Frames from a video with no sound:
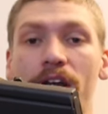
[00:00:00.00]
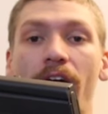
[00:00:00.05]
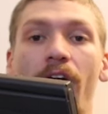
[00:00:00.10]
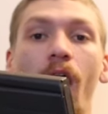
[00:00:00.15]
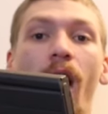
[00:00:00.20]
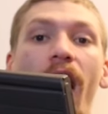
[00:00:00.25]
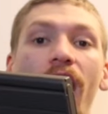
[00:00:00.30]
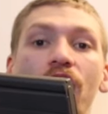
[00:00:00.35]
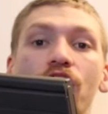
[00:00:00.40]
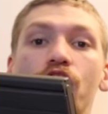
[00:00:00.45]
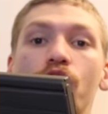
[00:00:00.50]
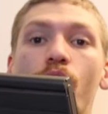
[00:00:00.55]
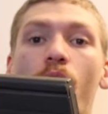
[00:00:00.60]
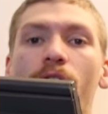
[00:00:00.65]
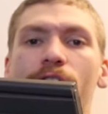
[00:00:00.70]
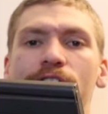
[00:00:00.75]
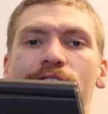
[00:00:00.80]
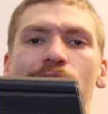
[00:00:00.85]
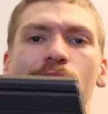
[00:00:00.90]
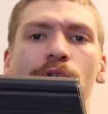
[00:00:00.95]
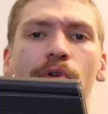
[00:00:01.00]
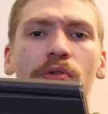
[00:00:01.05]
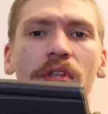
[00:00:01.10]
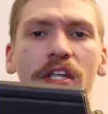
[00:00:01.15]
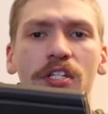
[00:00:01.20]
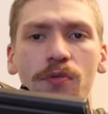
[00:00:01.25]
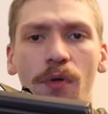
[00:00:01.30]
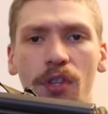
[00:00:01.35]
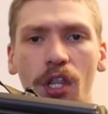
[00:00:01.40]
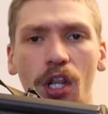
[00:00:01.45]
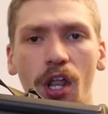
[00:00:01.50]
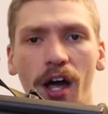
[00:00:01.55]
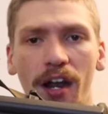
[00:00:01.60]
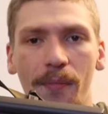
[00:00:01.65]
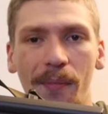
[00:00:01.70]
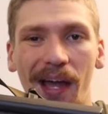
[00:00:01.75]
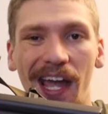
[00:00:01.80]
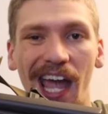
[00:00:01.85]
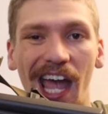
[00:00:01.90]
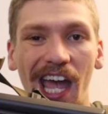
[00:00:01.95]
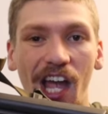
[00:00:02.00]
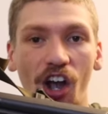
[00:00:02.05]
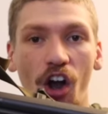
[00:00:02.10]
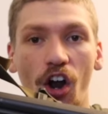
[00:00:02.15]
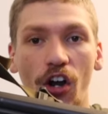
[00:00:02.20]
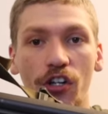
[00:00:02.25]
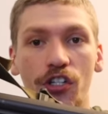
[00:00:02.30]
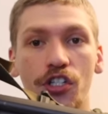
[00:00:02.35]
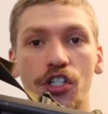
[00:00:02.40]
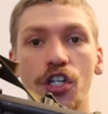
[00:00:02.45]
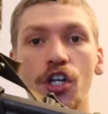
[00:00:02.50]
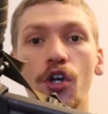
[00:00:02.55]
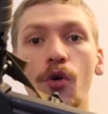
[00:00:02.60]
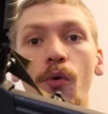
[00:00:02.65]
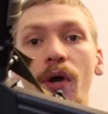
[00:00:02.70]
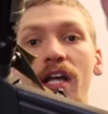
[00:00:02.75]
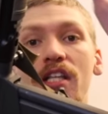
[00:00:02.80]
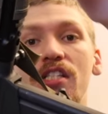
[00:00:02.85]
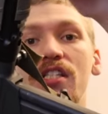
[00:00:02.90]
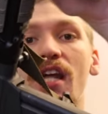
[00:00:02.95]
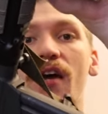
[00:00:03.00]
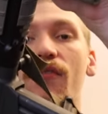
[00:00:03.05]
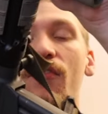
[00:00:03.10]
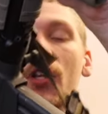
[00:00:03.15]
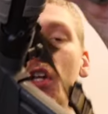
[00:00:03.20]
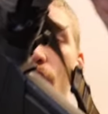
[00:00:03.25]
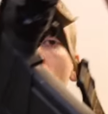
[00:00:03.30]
Now, I do also do this with a lot of my ARs too. It's definitely